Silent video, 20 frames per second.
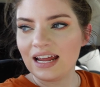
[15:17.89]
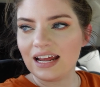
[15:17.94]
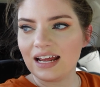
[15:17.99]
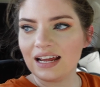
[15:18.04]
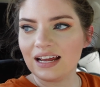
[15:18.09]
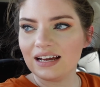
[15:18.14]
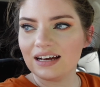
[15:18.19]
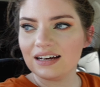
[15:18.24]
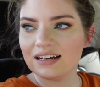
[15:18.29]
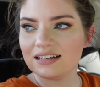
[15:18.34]

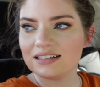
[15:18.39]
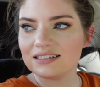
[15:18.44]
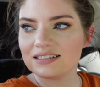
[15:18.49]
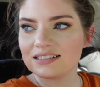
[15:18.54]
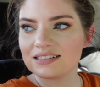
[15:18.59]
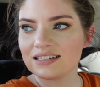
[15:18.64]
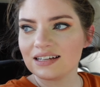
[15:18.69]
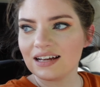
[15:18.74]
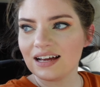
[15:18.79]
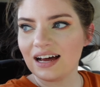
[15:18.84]

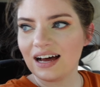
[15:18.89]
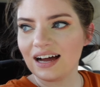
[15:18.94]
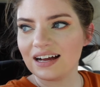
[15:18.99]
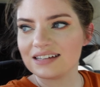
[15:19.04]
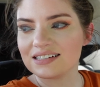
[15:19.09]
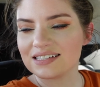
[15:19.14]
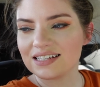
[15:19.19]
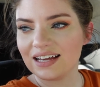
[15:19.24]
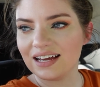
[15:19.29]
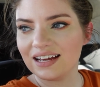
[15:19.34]
And I
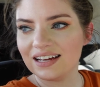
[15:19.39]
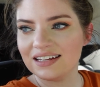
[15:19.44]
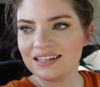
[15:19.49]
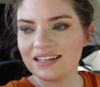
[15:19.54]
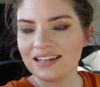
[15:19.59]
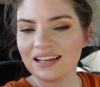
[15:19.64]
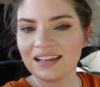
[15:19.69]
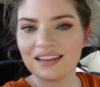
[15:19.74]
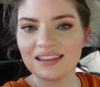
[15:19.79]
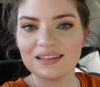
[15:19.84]

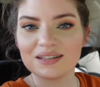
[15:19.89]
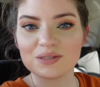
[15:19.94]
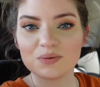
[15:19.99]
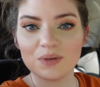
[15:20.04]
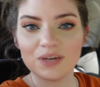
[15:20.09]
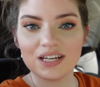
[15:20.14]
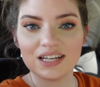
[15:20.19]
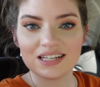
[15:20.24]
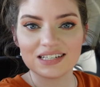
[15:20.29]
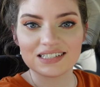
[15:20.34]
said this
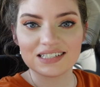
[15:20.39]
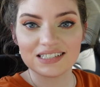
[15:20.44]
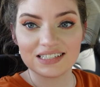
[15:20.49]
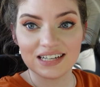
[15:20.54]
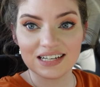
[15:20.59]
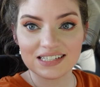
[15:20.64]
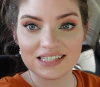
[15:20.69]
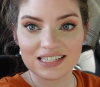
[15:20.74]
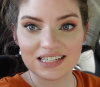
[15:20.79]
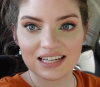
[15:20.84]
weekend to
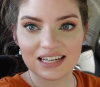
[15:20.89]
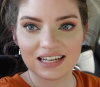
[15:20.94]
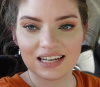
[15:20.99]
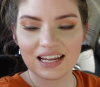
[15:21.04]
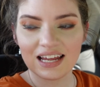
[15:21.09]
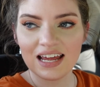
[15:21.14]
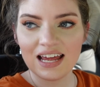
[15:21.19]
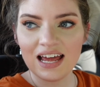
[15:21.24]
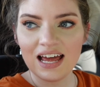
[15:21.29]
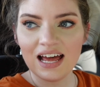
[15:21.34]
Dustin,